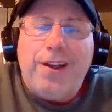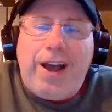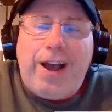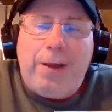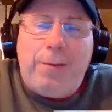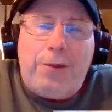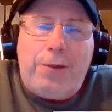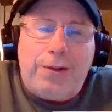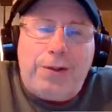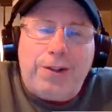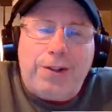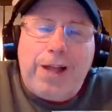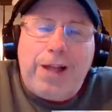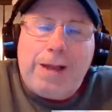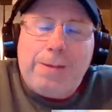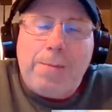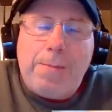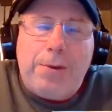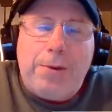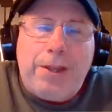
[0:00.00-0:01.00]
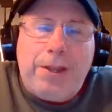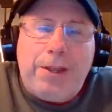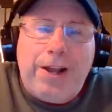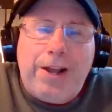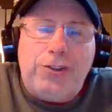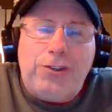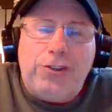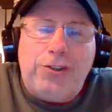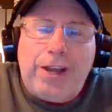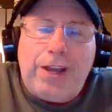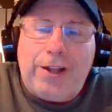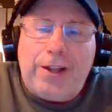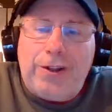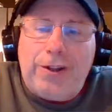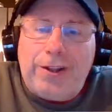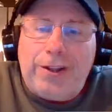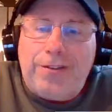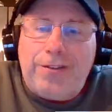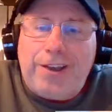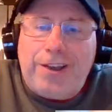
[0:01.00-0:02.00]
I will climb up on the edge and take a
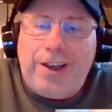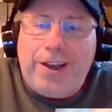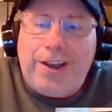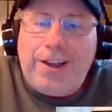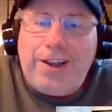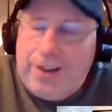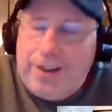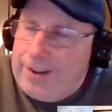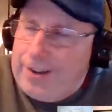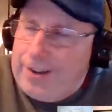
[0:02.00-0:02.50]
look inside.